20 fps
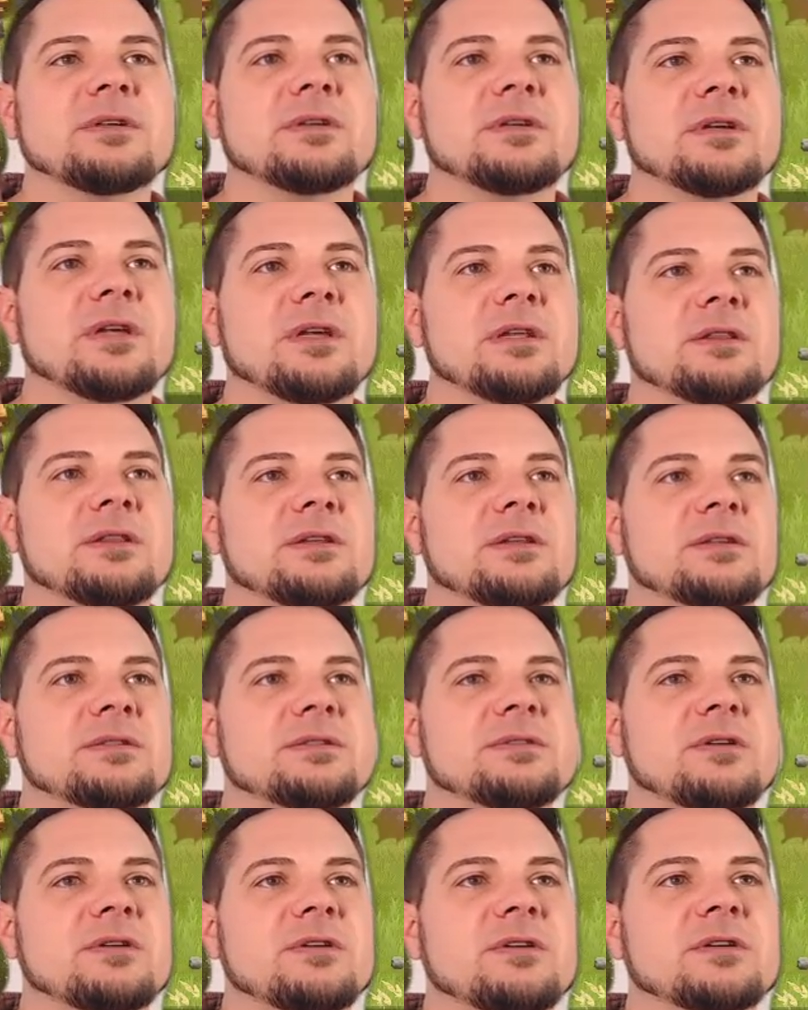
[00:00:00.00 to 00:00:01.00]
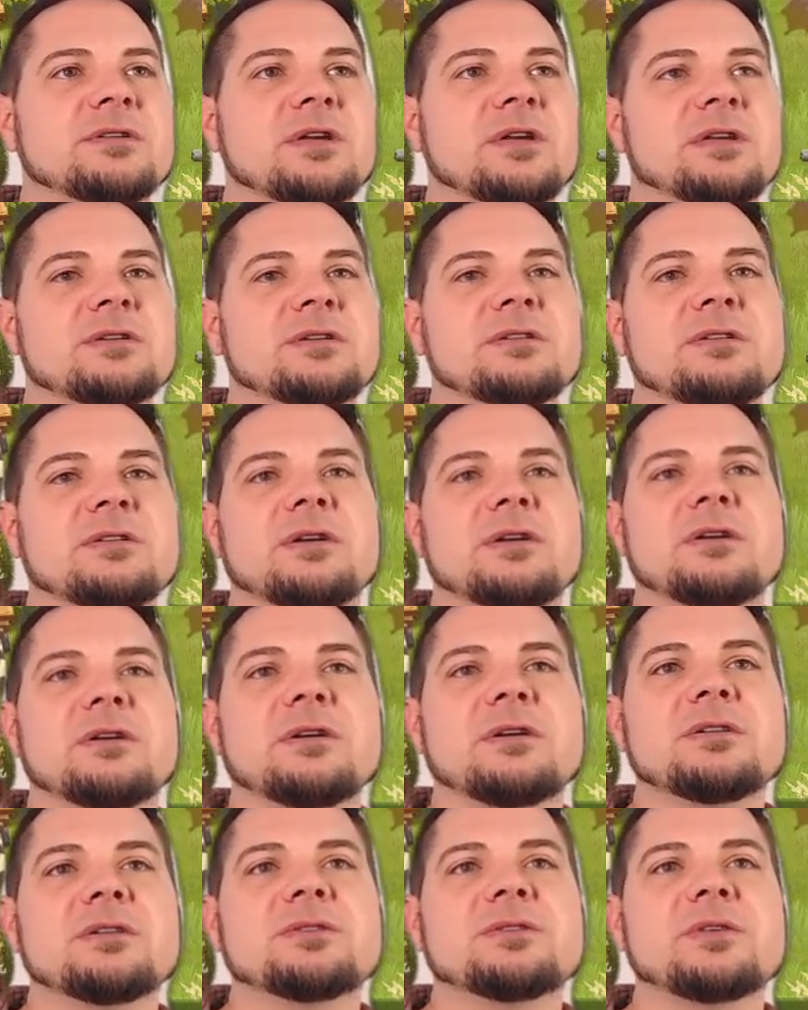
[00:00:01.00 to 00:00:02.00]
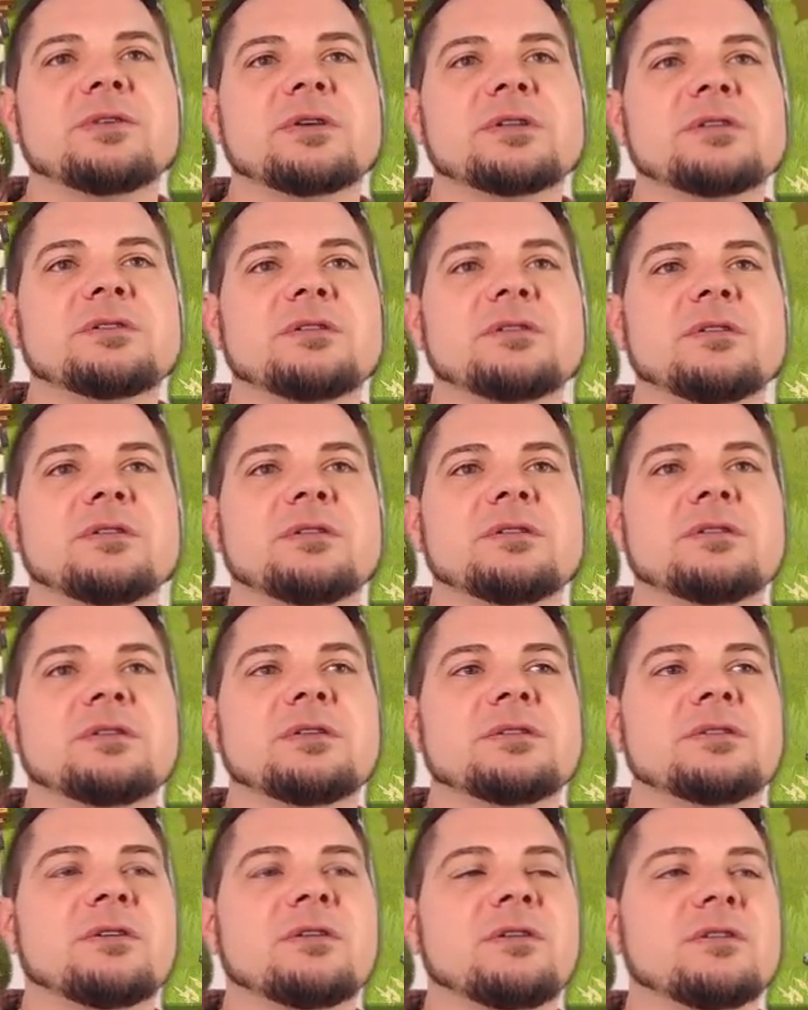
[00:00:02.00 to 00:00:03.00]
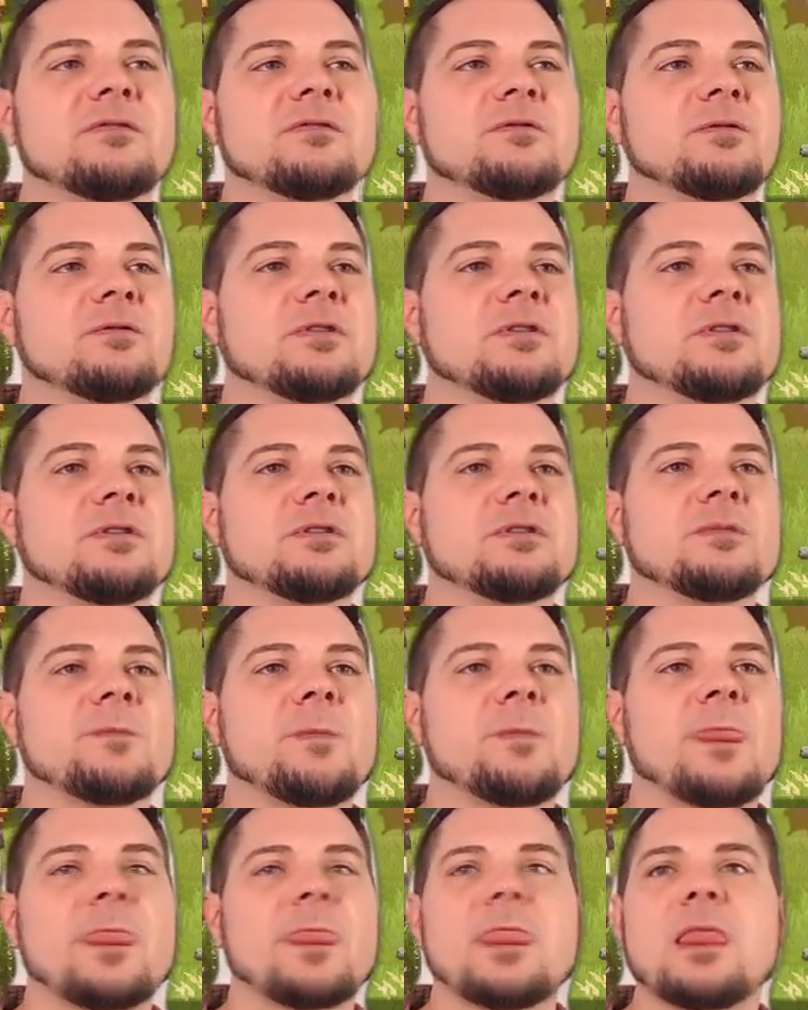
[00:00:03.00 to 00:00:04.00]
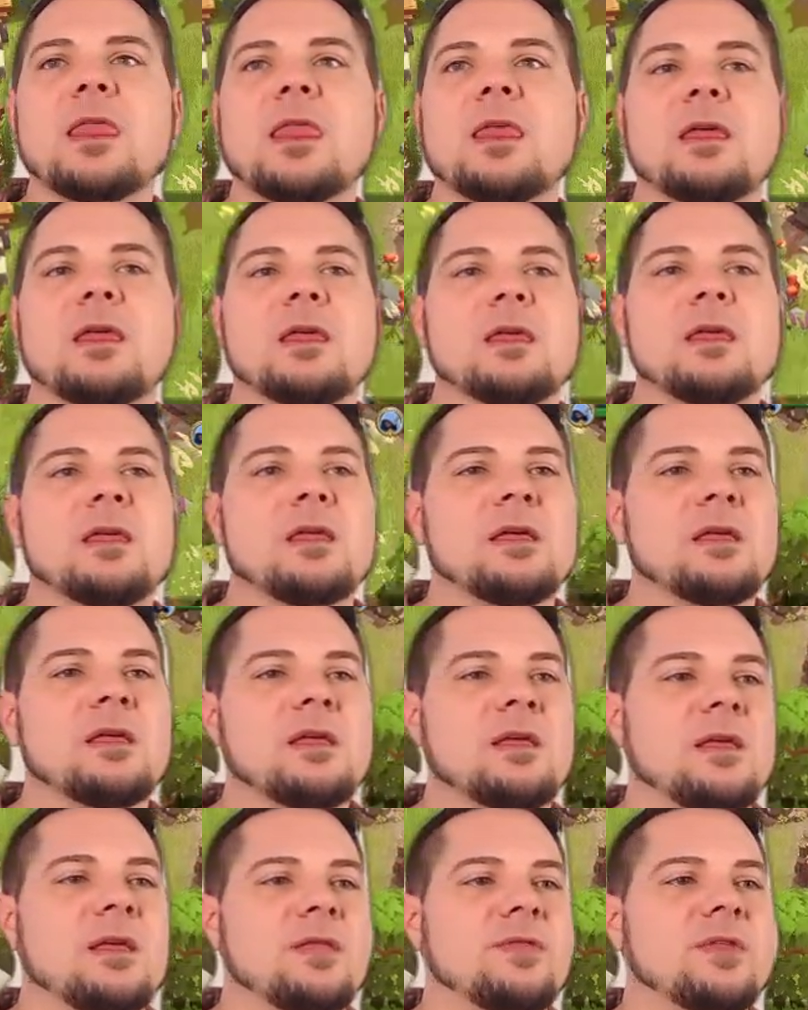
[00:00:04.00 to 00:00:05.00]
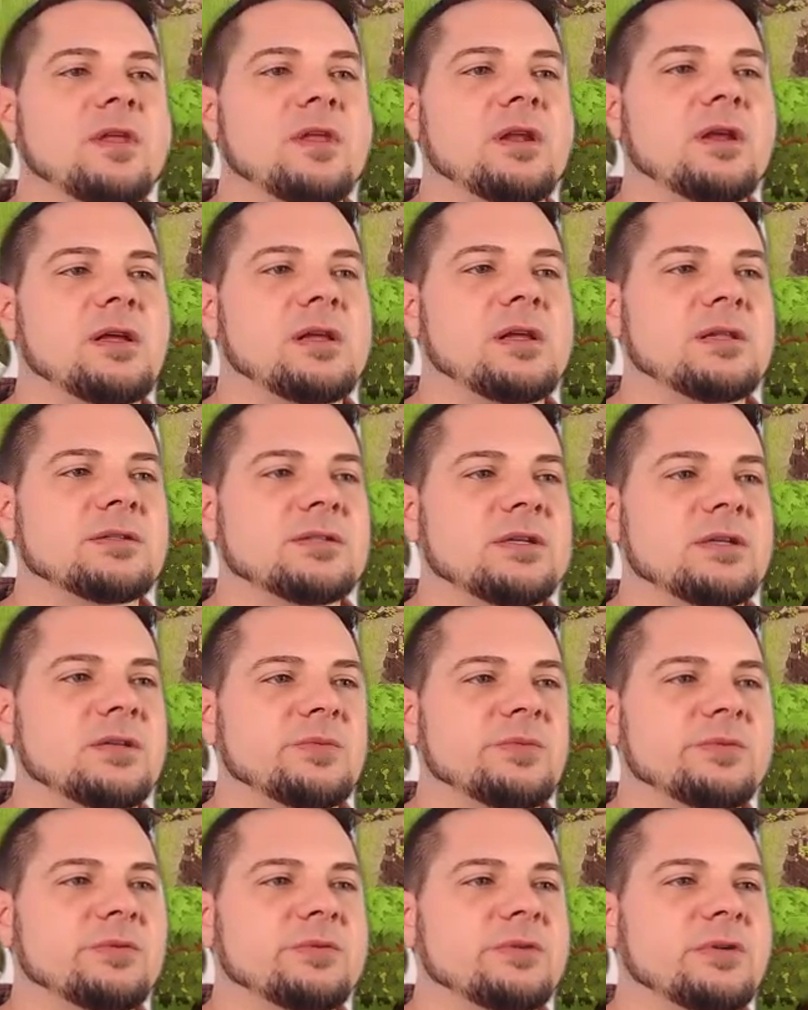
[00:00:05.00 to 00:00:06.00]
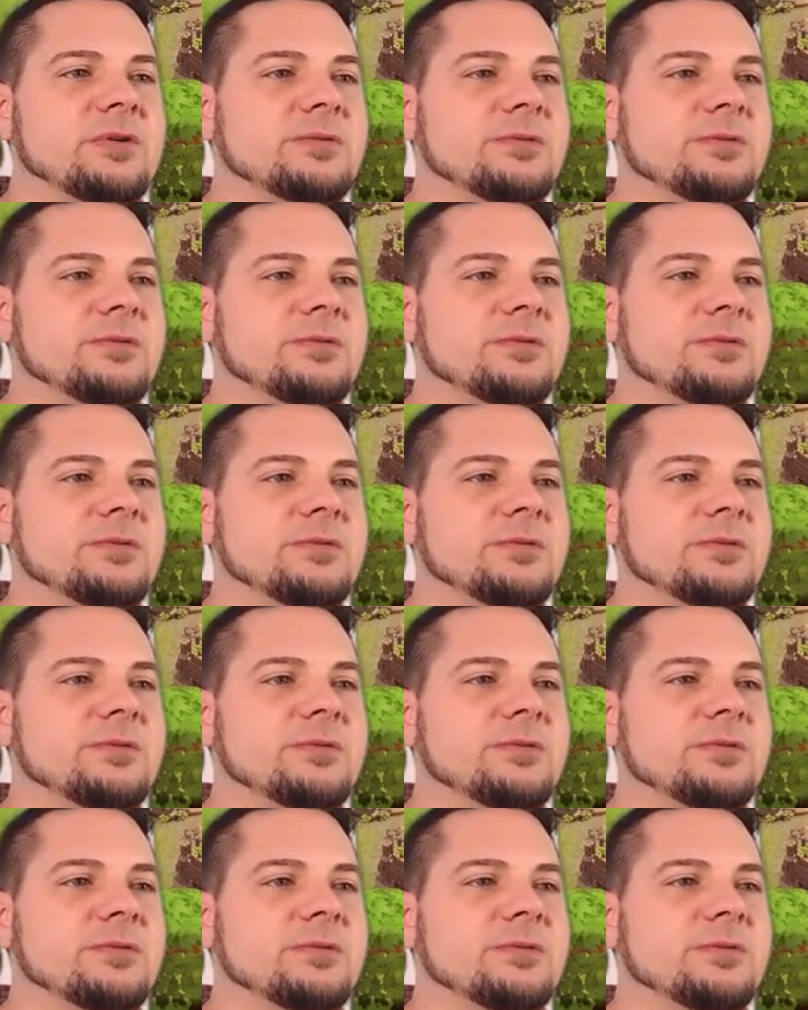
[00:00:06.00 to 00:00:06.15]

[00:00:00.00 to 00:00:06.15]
get this architecture done so I can start this hall of order, and then I can teleport.